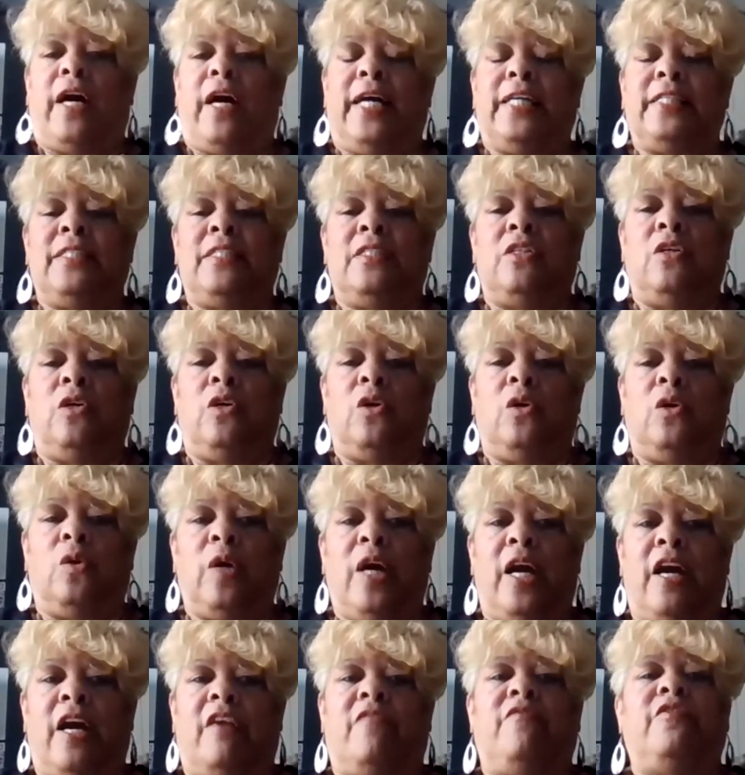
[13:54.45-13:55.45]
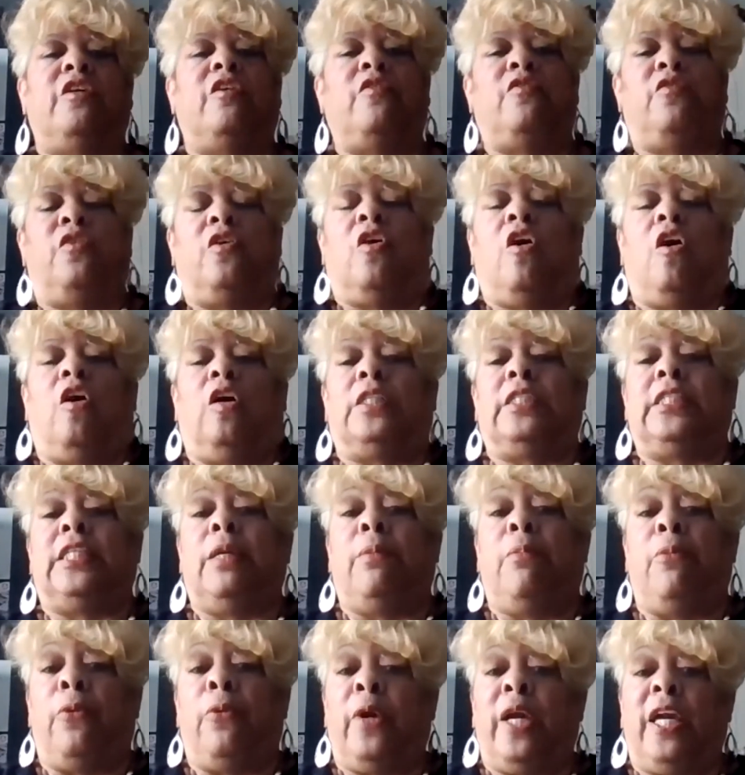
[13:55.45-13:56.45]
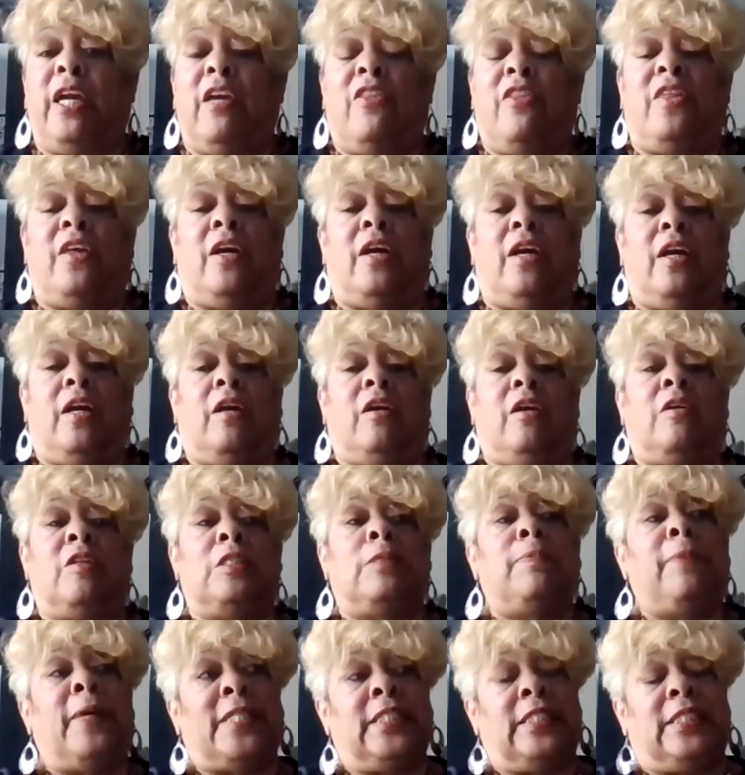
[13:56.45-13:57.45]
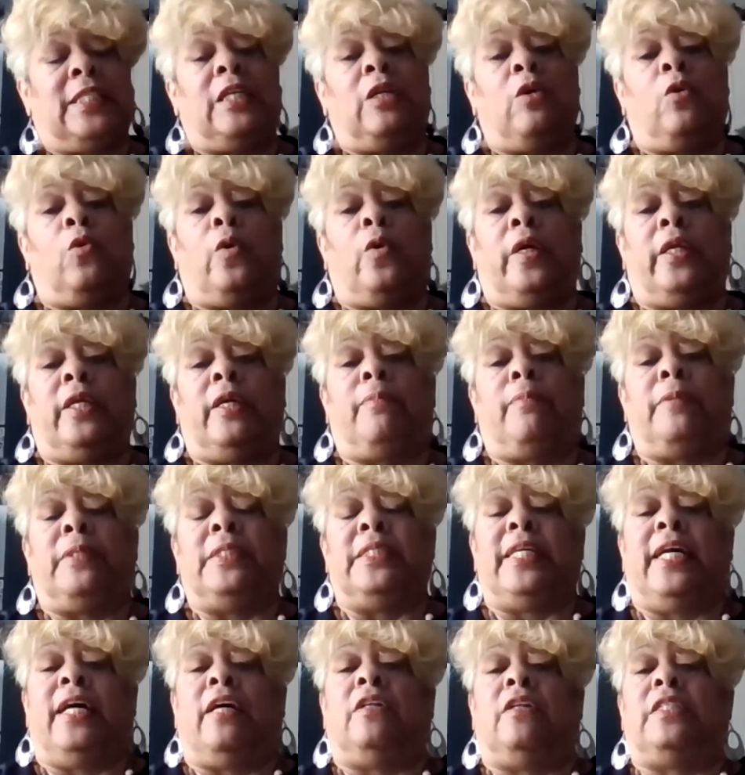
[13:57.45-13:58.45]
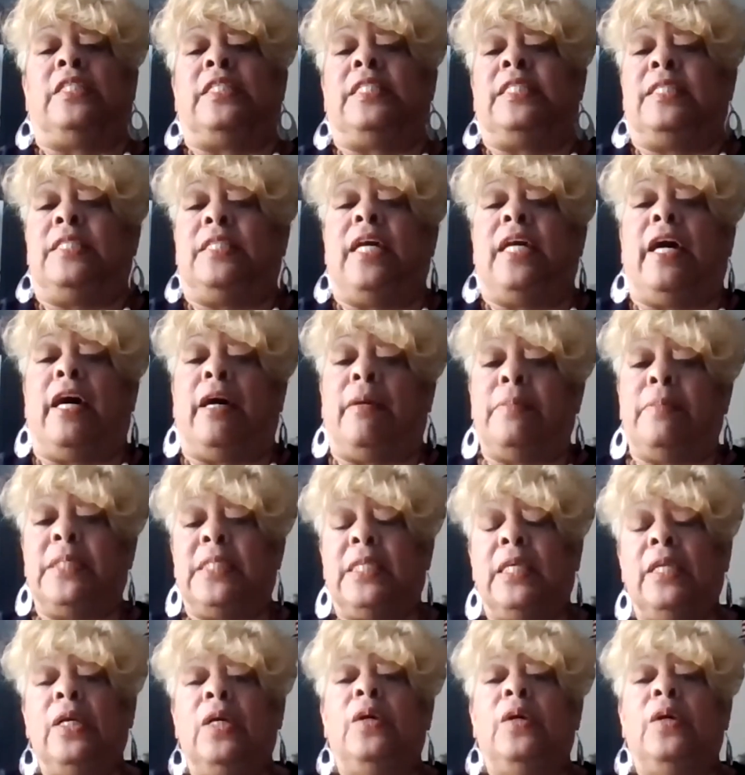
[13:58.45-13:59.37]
I still have difficulty breathing, especially going up and down the steps.